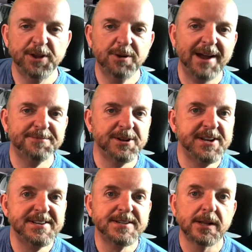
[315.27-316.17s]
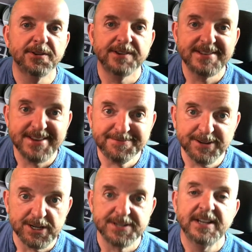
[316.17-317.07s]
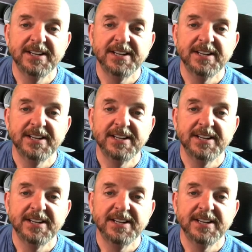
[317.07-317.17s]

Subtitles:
you have the digital certificate,